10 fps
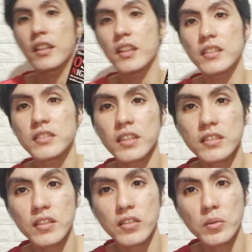Here's
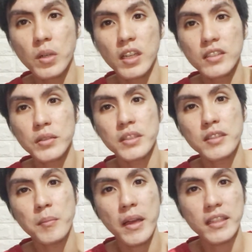another one. So,
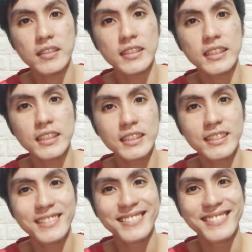it's a magazine.